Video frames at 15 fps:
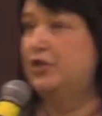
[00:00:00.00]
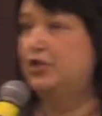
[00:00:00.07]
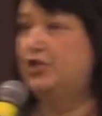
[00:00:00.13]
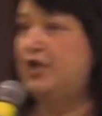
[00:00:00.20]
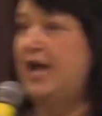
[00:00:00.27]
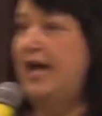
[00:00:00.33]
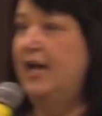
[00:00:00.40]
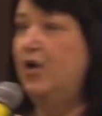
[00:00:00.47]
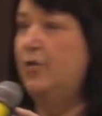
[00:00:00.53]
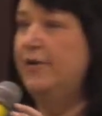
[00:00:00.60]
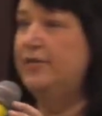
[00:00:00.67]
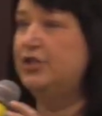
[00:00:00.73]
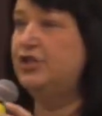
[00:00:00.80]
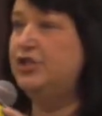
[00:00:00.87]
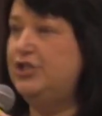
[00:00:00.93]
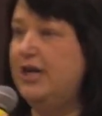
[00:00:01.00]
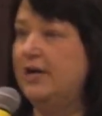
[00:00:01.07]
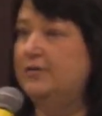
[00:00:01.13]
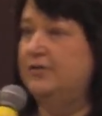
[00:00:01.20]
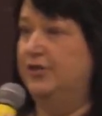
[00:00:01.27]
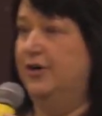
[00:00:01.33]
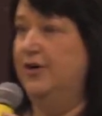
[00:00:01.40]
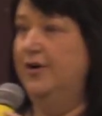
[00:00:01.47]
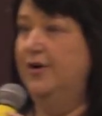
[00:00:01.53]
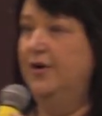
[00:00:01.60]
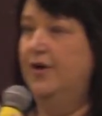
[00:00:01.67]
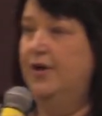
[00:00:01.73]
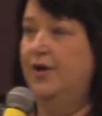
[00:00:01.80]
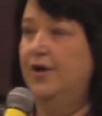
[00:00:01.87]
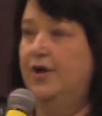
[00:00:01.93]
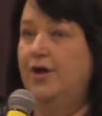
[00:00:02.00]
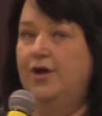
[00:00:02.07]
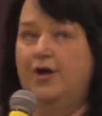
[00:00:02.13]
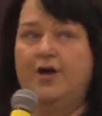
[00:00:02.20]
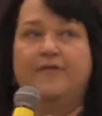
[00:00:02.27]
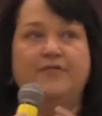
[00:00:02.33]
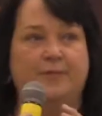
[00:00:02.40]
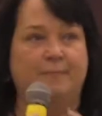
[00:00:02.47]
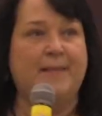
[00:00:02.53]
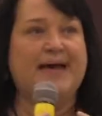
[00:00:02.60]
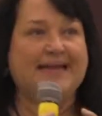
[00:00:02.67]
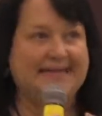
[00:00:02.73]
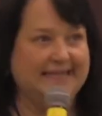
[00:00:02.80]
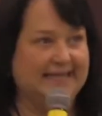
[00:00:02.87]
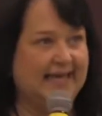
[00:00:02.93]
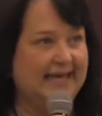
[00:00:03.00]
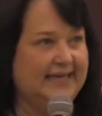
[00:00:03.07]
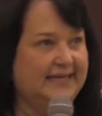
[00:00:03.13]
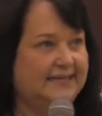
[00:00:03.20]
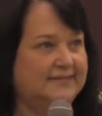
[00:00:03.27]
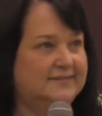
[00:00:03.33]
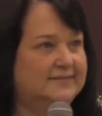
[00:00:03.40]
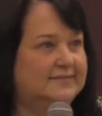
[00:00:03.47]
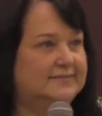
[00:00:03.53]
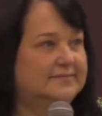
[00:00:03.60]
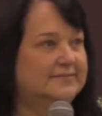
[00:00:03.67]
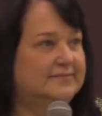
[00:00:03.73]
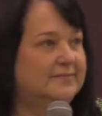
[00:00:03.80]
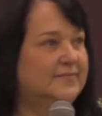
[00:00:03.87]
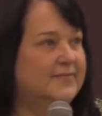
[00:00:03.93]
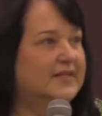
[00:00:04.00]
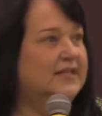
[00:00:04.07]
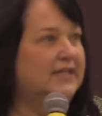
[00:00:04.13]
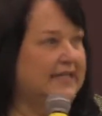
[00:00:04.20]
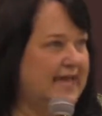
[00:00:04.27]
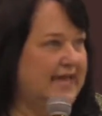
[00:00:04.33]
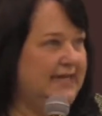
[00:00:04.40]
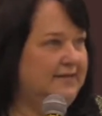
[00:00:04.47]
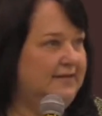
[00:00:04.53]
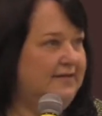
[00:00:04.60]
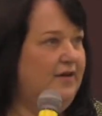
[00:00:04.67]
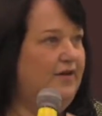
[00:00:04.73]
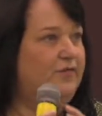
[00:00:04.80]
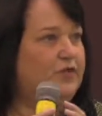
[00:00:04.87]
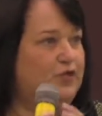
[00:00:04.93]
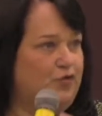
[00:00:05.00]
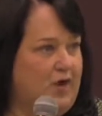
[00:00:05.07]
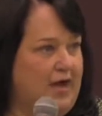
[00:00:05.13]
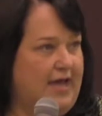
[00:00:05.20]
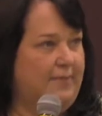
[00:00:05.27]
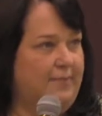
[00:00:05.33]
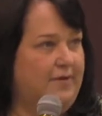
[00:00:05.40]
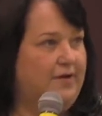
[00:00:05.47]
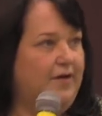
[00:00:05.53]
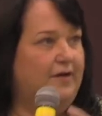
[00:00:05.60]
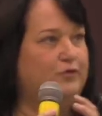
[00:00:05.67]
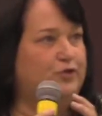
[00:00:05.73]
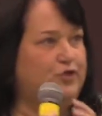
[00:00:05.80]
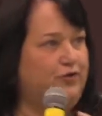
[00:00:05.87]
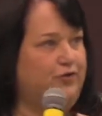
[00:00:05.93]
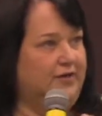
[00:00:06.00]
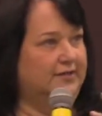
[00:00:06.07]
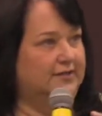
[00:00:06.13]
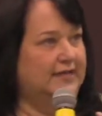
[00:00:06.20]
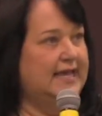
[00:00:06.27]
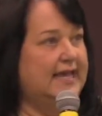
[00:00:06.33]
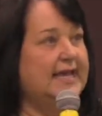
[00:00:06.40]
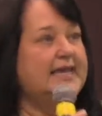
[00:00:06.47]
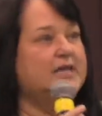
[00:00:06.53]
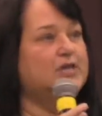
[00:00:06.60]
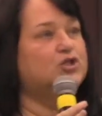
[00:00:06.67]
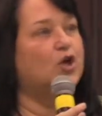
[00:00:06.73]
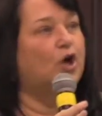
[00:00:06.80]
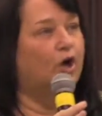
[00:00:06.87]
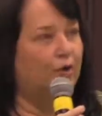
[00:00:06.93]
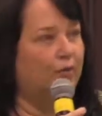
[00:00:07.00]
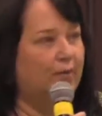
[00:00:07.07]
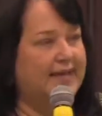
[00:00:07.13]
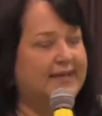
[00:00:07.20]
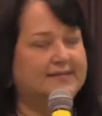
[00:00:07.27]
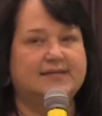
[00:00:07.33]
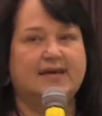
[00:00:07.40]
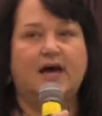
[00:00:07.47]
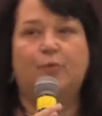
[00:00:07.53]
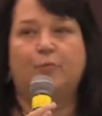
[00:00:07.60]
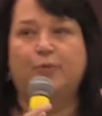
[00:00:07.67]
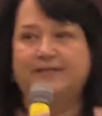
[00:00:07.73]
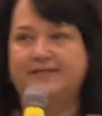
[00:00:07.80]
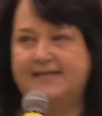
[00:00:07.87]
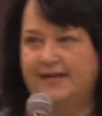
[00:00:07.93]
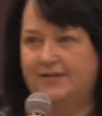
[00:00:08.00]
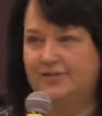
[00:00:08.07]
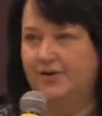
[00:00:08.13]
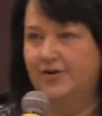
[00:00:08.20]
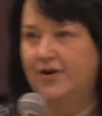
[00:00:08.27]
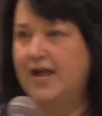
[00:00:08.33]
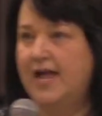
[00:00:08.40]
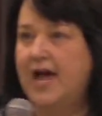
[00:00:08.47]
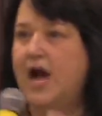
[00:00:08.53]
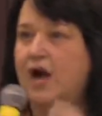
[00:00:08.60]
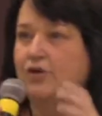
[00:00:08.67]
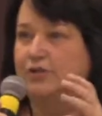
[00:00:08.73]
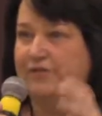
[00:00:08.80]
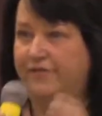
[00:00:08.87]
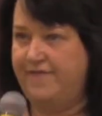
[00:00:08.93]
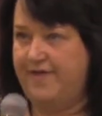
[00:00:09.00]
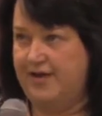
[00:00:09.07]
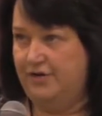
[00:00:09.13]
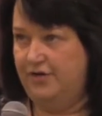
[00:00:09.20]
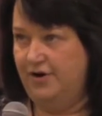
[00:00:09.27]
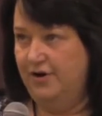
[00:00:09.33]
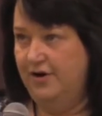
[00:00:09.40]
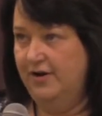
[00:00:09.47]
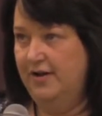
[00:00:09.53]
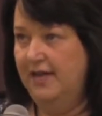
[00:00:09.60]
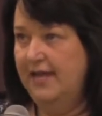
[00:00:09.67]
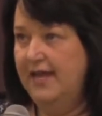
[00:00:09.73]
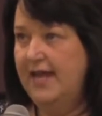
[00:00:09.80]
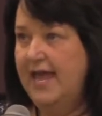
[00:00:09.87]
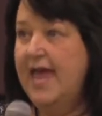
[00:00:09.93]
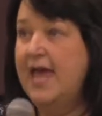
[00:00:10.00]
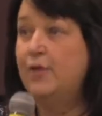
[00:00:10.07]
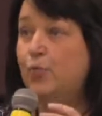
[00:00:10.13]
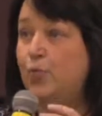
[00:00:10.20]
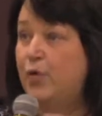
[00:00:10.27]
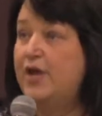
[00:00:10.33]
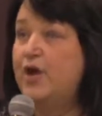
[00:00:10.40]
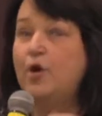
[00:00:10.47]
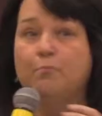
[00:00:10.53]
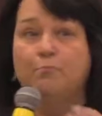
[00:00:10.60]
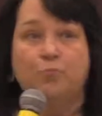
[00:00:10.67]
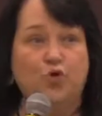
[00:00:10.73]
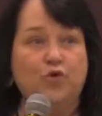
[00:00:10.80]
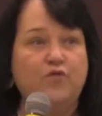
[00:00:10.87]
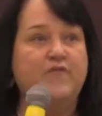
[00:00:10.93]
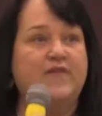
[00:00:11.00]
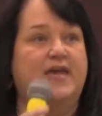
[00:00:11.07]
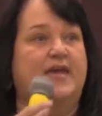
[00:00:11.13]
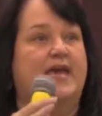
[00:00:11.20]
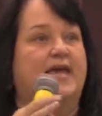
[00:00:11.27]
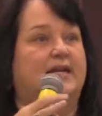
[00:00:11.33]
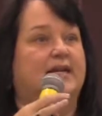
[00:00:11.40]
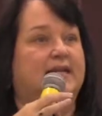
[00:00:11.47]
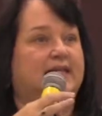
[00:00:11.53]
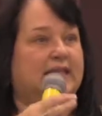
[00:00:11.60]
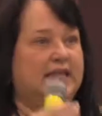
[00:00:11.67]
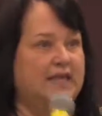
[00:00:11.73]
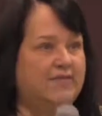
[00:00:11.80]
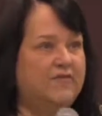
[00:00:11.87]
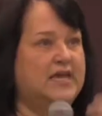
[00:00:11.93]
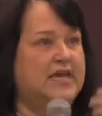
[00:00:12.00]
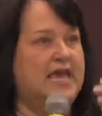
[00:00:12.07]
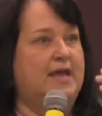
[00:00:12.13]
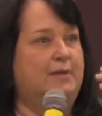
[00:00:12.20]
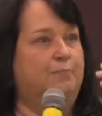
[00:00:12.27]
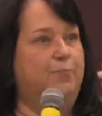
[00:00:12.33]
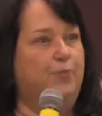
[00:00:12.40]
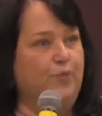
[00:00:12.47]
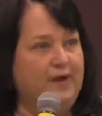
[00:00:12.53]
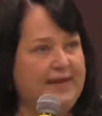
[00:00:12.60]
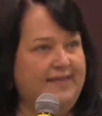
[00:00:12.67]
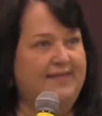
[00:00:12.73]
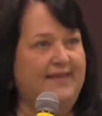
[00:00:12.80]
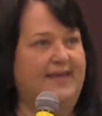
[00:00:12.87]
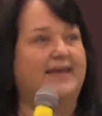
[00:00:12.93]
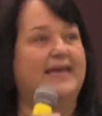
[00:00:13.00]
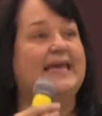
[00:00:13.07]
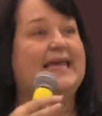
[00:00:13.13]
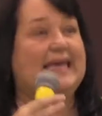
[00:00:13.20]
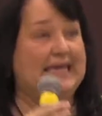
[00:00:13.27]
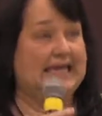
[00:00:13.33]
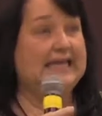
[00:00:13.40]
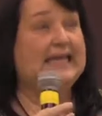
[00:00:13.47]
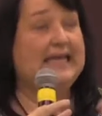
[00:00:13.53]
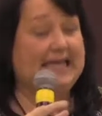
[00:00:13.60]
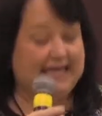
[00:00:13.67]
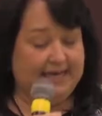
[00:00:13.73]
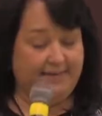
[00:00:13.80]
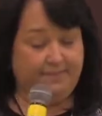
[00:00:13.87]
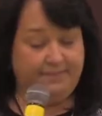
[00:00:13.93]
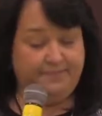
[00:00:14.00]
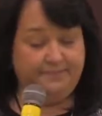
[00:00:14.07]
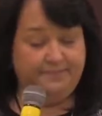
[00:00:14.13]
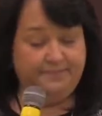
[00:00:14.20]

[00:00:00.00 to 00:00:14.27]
the shadow and the shelter of the mighty lion, the lion of the tribe of Judah. He is always our protector, our defender. And we are moving and living and breathing in him.